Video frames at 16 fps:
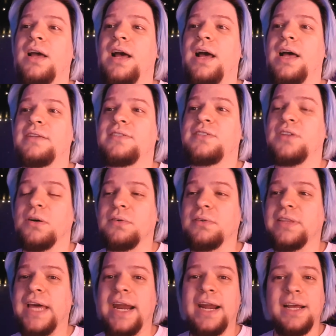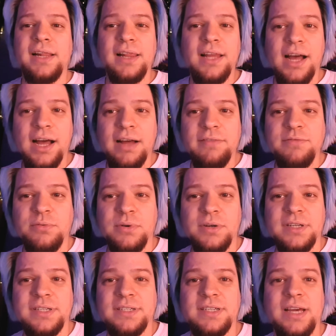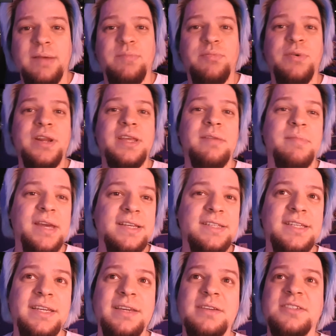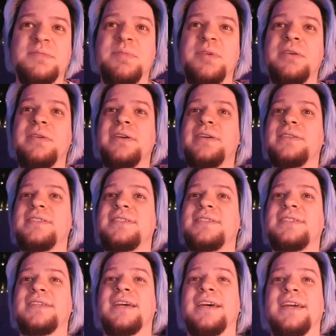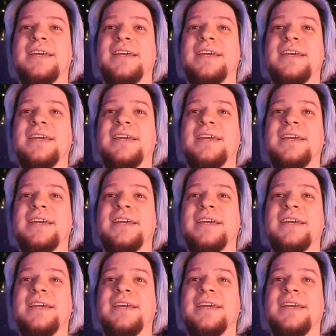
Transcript: a song that I love was a pretty amazing experience.